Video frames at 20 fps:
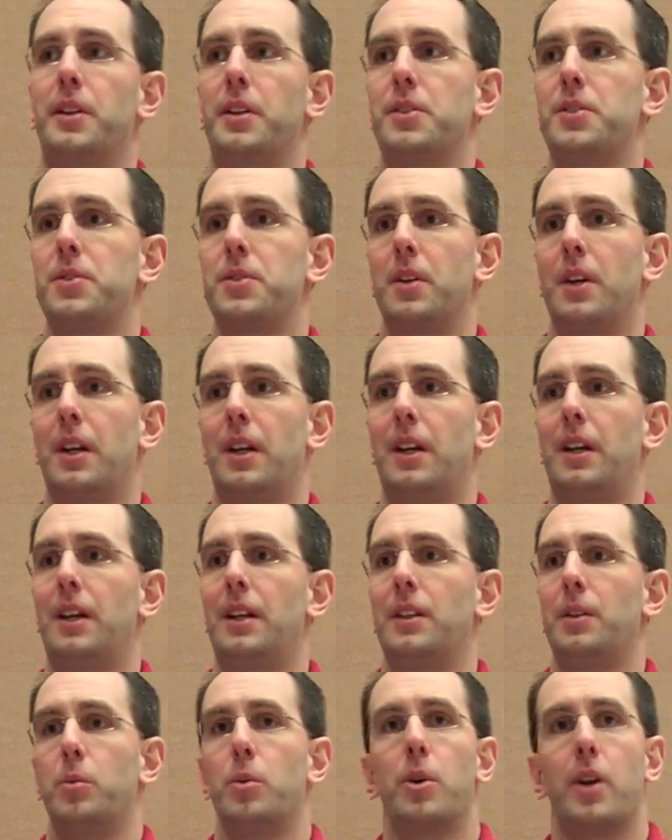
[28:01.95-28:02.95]
it's
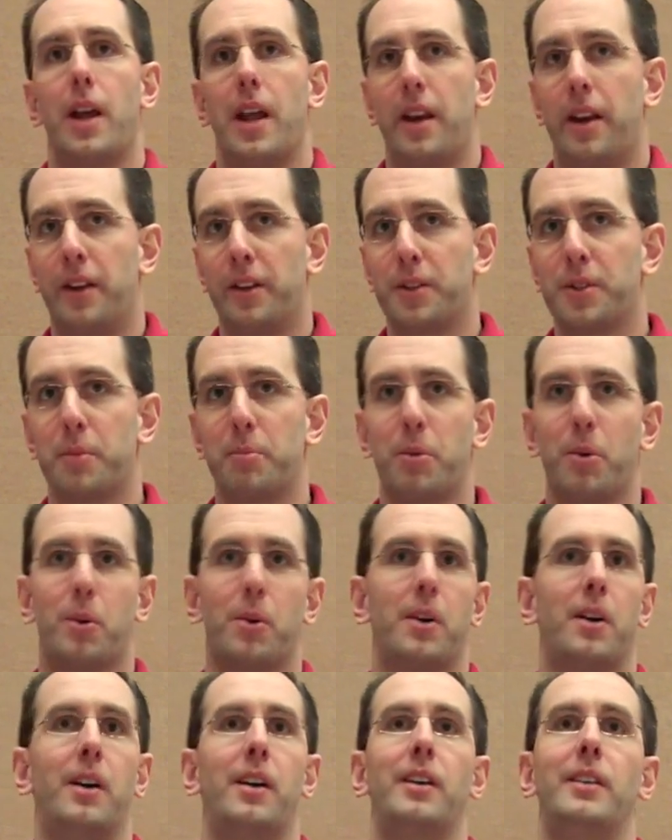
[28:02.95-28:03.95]
the word editing
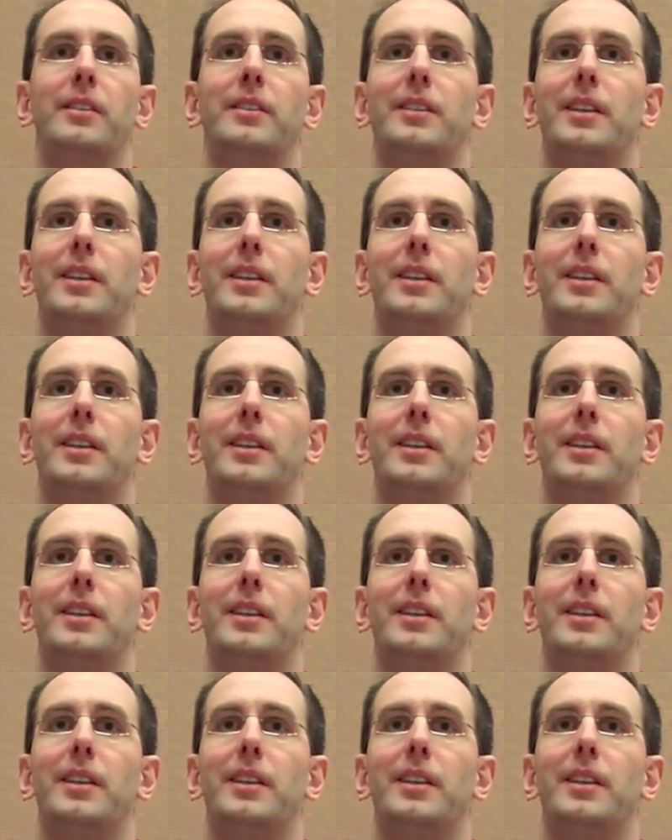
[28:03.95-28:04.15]
support.